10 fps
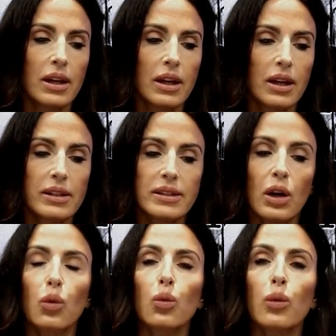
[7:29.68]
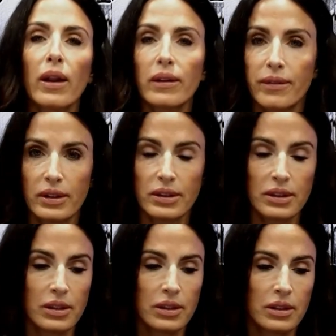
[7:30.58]
is irrelevant
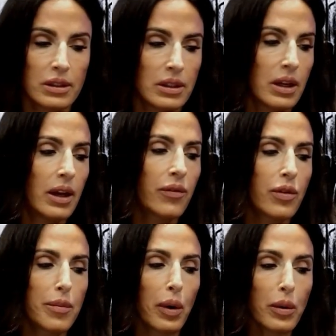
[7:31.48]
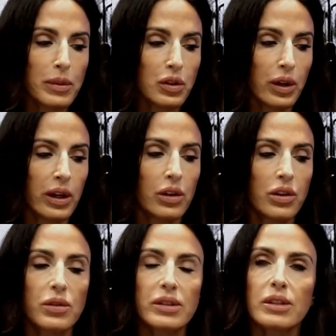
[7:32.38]
if the perpetrator
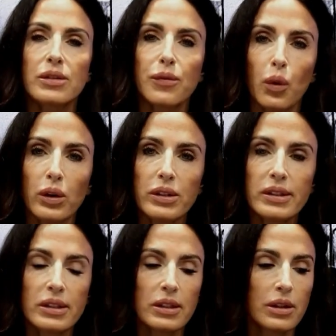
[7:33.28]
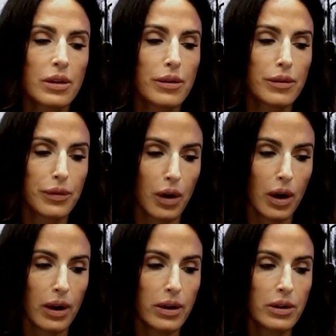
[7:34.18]
uses force,
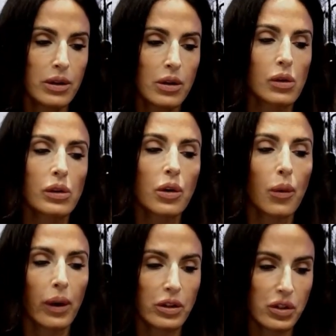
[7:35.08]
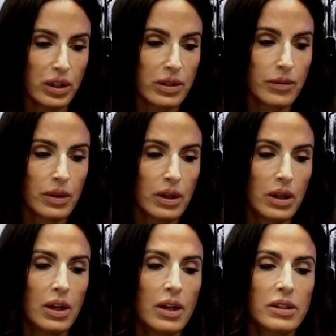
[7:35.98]
fraud, or coercion
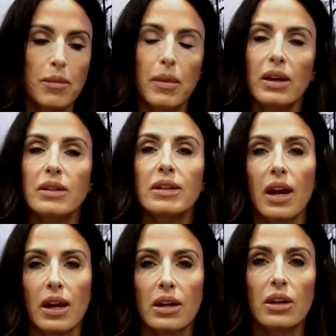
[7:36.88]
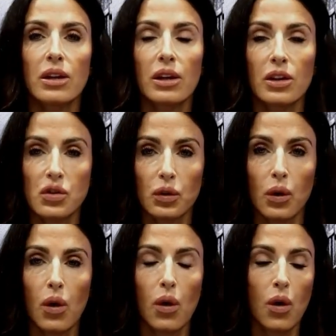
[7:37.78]
to maintain
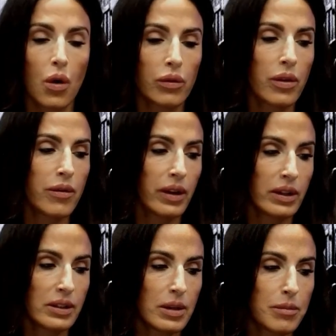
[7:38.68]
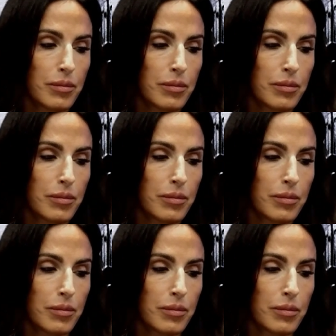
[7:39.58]
control over the victim.